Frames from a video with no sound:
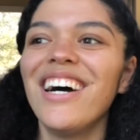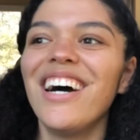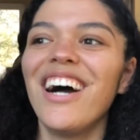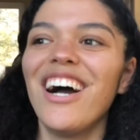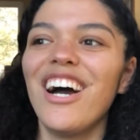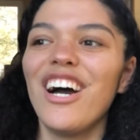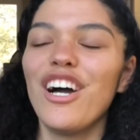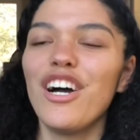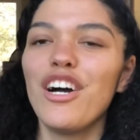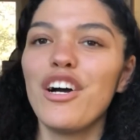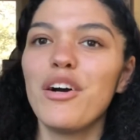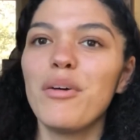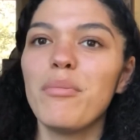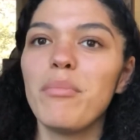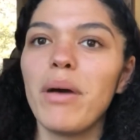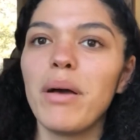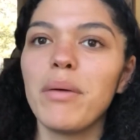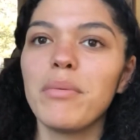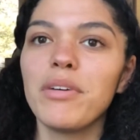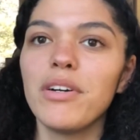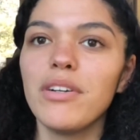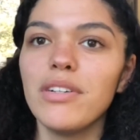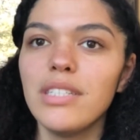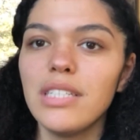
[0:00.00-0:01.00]
um,
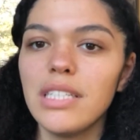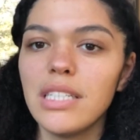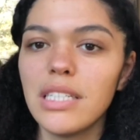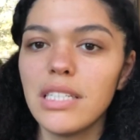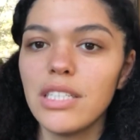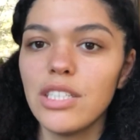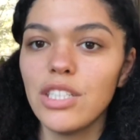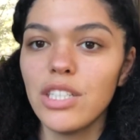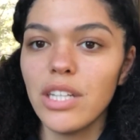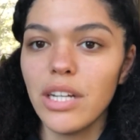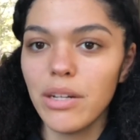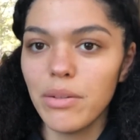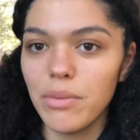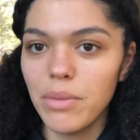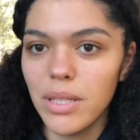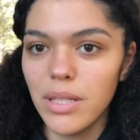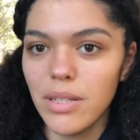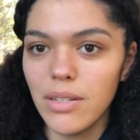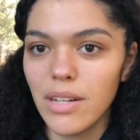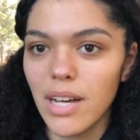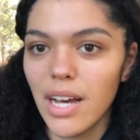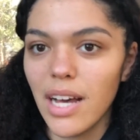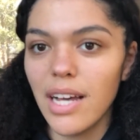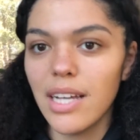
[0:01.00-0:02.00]
I'm going to share with
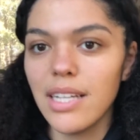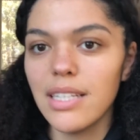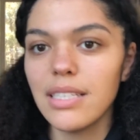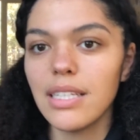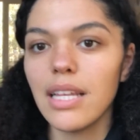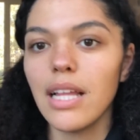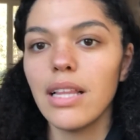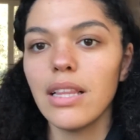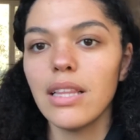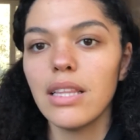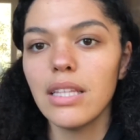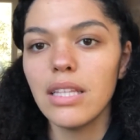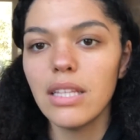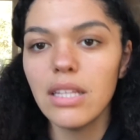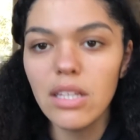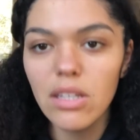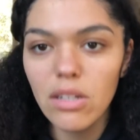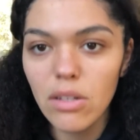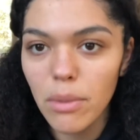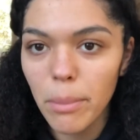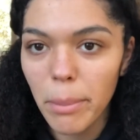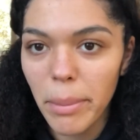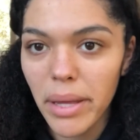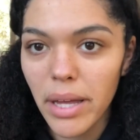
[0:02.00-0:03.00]
you guys a
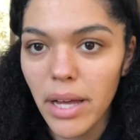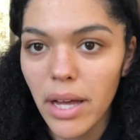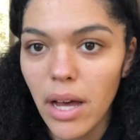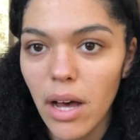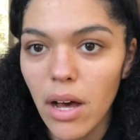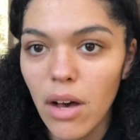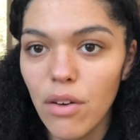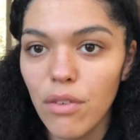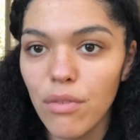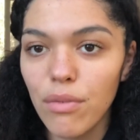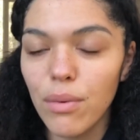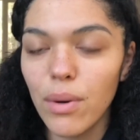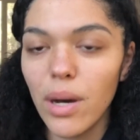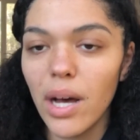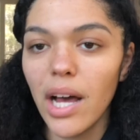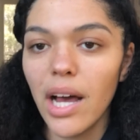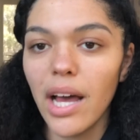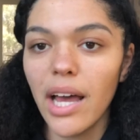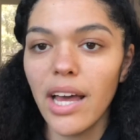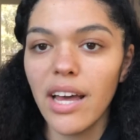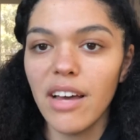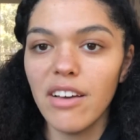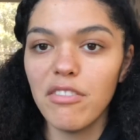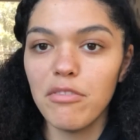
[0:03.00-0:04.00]
little bit of what
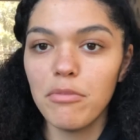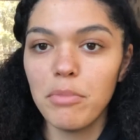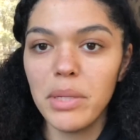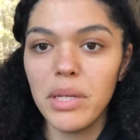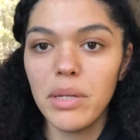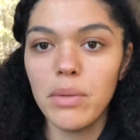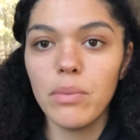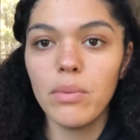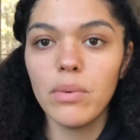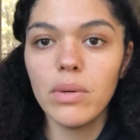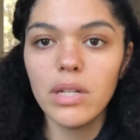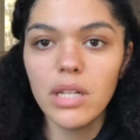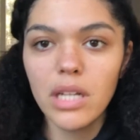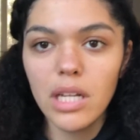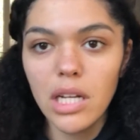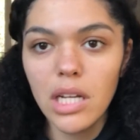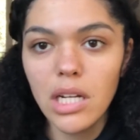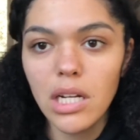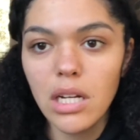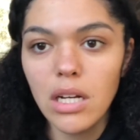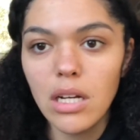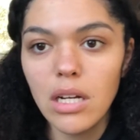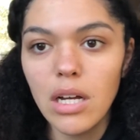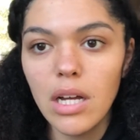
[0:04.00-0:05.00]
I have been
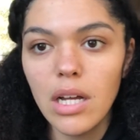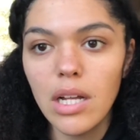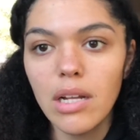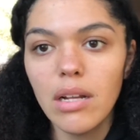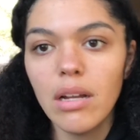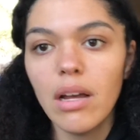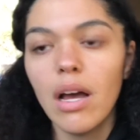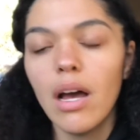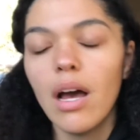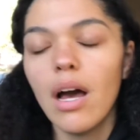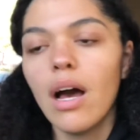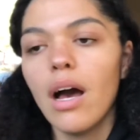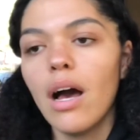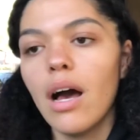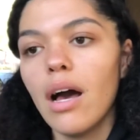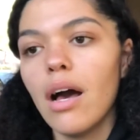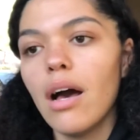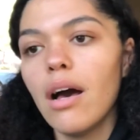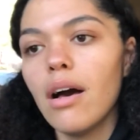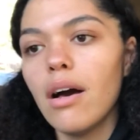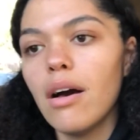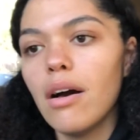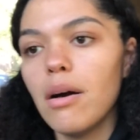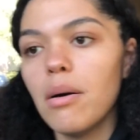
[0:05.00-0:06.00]
working on.
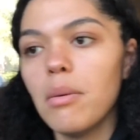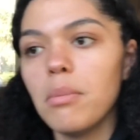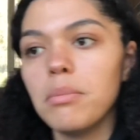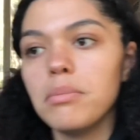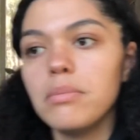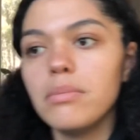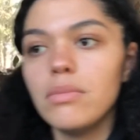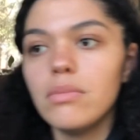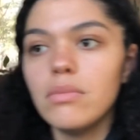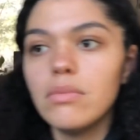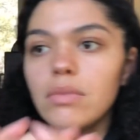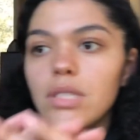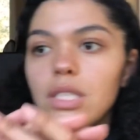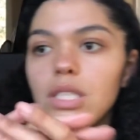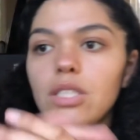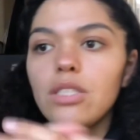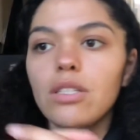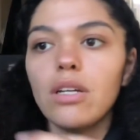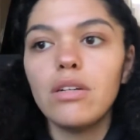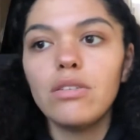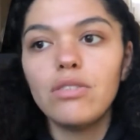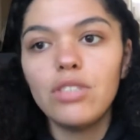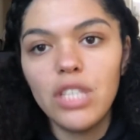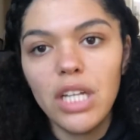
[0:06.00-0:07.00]
Um,
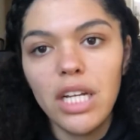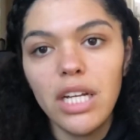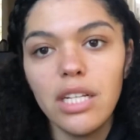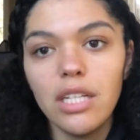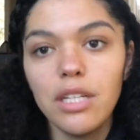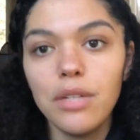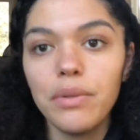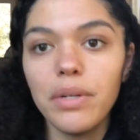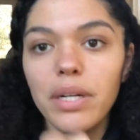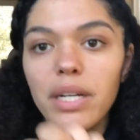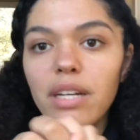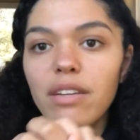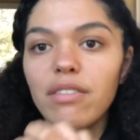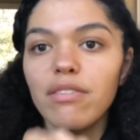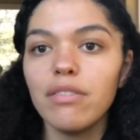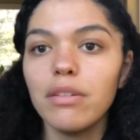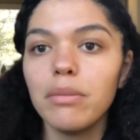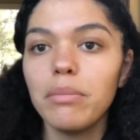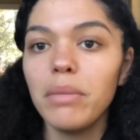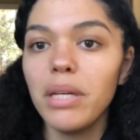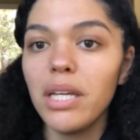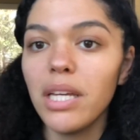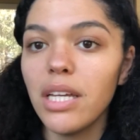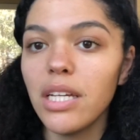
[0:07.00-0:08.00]
so, January for
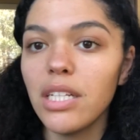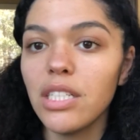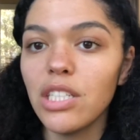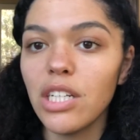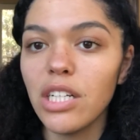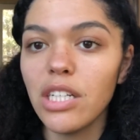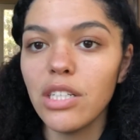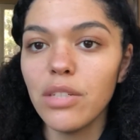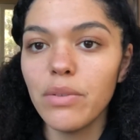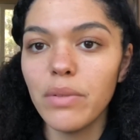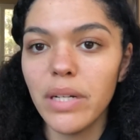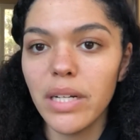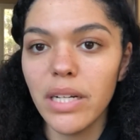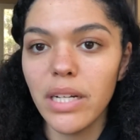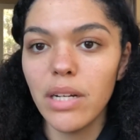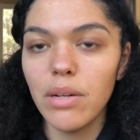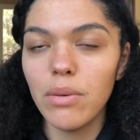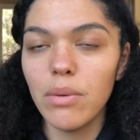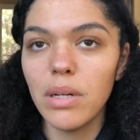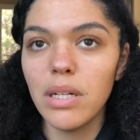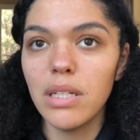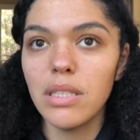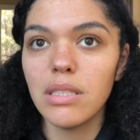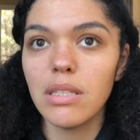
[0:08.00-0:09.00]
me, January
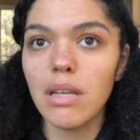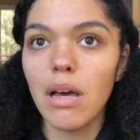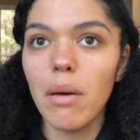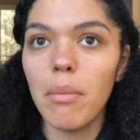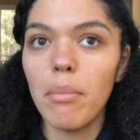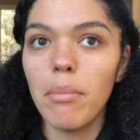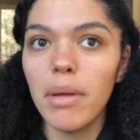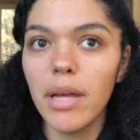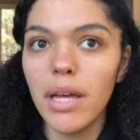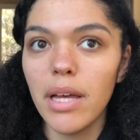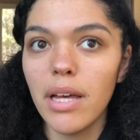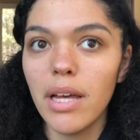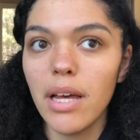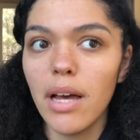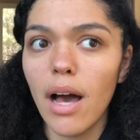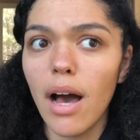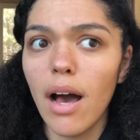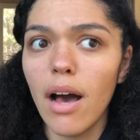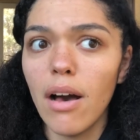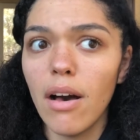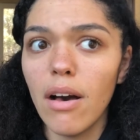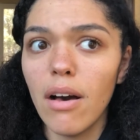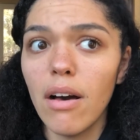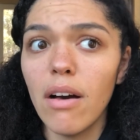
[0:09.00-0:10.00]
was a bit
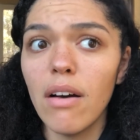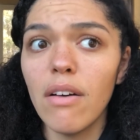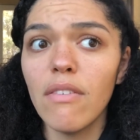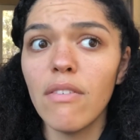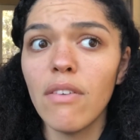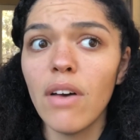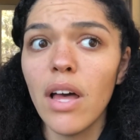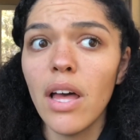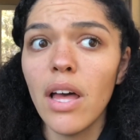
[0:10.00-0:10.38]
of